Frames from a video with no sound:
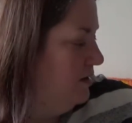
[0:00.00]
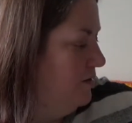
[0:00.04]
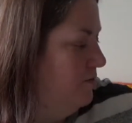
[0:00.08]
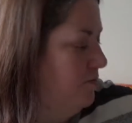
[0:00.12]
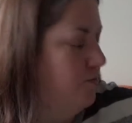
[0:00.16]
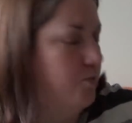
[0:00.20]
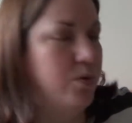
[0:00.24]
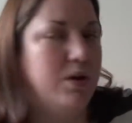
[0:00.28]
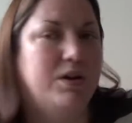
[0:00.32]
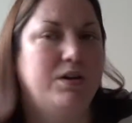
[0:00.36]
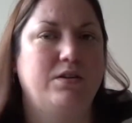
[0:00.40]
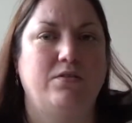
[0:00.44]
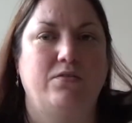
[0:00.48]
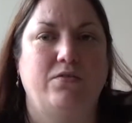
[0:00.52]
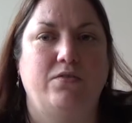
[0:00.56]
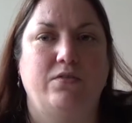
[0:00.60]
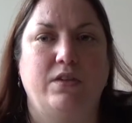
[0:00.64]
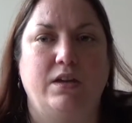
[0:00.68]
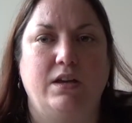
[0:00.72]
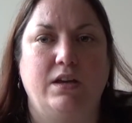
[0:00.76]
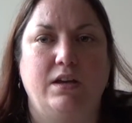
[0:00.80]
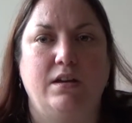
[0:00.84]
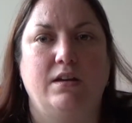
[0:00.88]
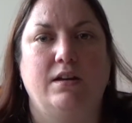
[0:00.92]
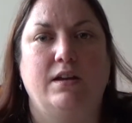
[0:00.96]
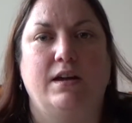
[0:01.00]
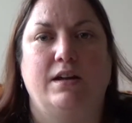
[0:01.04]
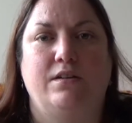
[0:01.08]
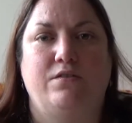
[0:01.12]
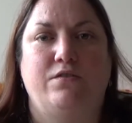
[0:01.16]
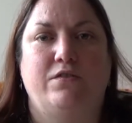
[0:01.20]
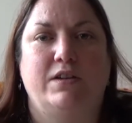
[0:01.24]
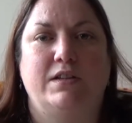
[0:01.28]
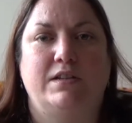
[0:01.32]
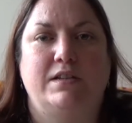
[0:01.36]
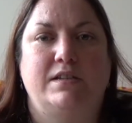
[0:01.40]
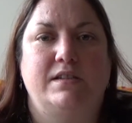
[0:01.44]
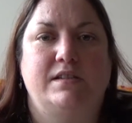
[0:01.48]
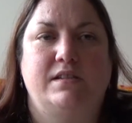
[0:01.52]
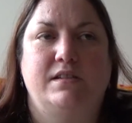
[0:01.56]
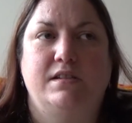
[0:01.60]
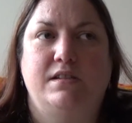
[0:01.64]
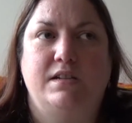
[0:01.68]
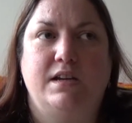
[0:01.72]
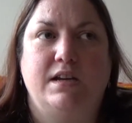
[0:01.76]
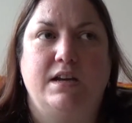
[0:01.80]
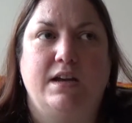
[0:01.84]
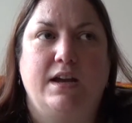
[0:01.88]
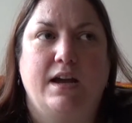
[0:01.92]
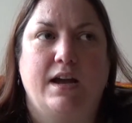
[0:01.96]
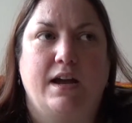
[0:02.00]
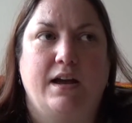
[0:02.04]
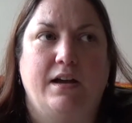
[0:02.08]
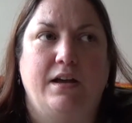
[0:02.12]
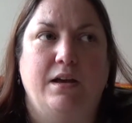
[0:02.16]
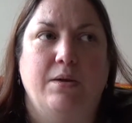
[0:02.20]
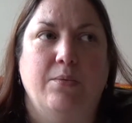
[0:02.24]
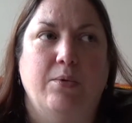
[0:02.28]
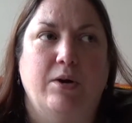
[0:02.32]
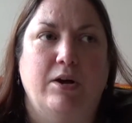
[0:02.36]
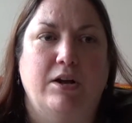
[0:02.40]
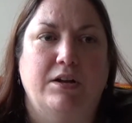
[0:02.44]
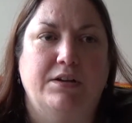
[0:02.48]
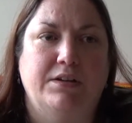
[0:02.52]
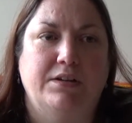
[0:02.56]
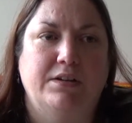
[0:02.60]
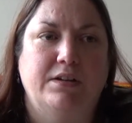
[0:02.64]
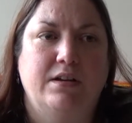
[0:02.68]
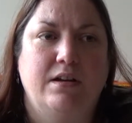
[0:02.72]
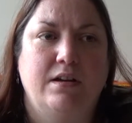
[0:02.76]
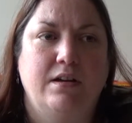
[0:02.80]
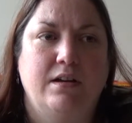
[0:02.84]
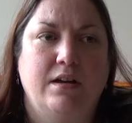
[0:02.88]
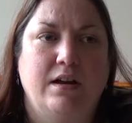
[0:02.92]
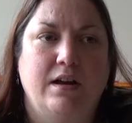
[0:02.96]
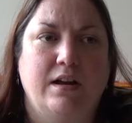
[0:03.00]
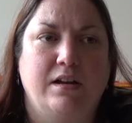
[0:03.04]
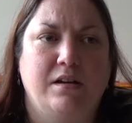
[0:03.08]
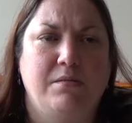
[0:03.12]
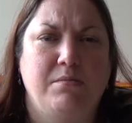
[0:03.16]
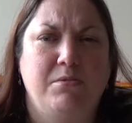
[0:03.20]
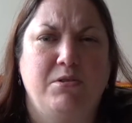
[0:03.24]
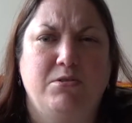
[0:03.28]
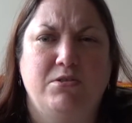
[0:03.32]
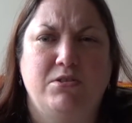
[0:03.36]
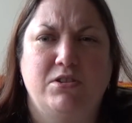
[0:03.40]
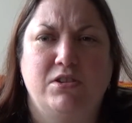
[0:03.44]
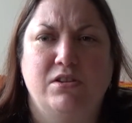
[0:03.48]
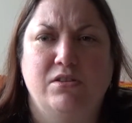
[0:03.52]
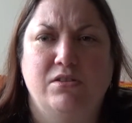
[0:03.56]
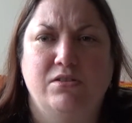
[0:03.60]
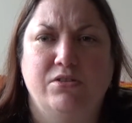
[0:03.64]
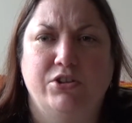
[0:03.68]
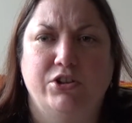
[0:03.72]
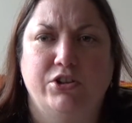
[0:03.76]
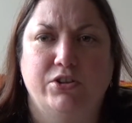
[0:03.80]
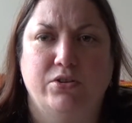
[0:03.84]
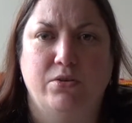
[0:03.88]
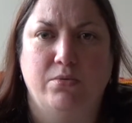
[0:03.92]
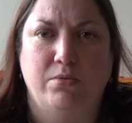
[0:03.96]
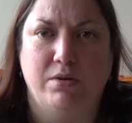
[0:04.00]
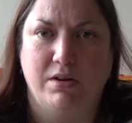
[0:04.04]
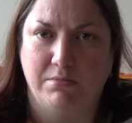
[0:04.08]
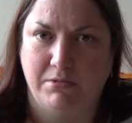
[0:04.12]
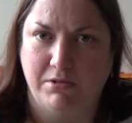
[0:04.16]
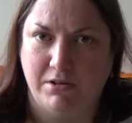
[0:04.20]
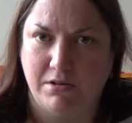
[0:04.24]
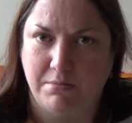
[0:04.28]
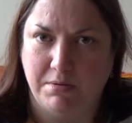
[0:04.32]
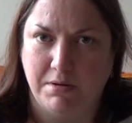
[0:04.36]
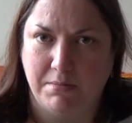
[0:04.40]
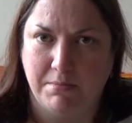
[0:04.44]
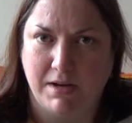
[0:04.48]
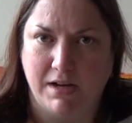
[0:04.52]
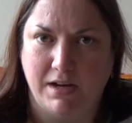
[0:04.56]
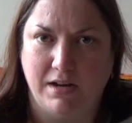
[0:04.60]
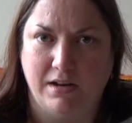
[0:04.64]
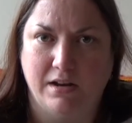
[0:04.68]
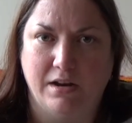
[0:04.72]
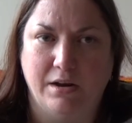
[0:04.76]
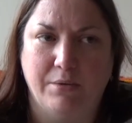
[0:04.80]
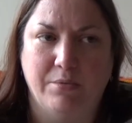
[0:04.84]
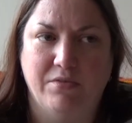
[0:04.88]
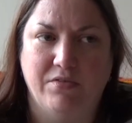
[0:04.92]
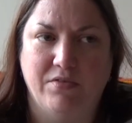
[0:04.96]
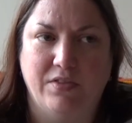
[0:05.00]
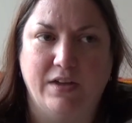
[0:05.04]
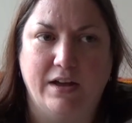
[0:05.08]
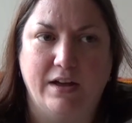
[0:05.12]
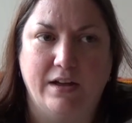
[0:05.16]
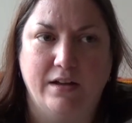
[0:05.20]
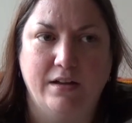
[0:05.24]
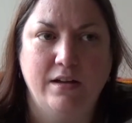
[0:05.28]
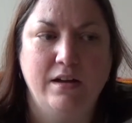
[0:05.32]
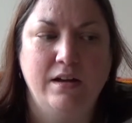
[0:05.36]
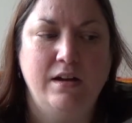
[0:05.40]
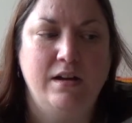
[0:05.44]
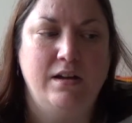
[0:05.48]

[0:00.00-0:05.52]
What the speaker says: one of the advents is a DK one, and I'm not too sure what I'm going to be making with that.